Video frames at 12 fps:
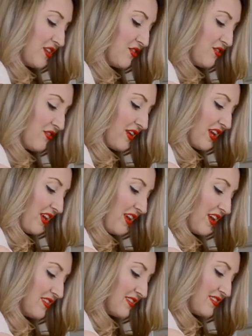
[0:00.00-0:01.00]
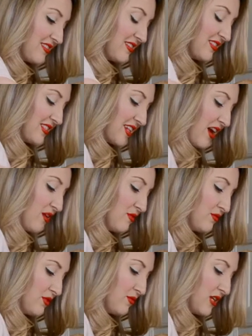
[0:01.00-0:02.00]
don't know if I can get this
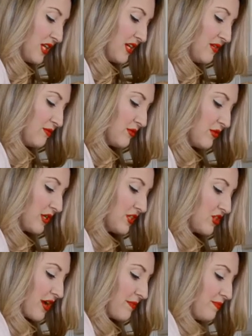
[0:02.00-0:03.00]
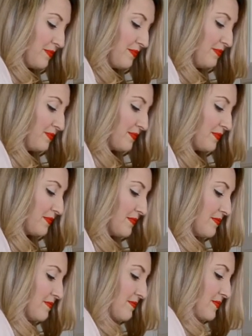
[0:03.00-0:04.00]
out with one hand, but we're gonna try.
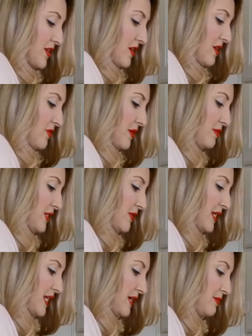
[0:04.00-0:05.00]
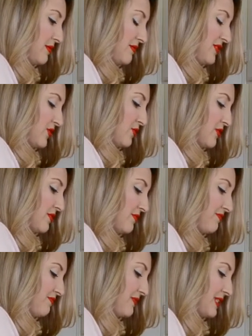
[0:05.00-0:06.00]
Oh, I'm doing it. I sort of,
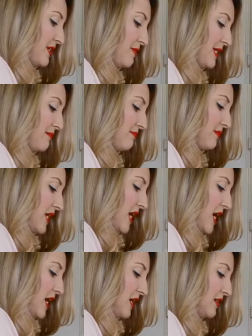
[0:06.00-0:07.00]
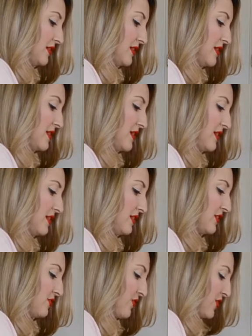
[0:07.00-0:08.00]
damn it.
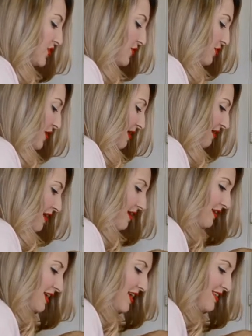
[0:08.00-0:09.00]
This is for you, Ella.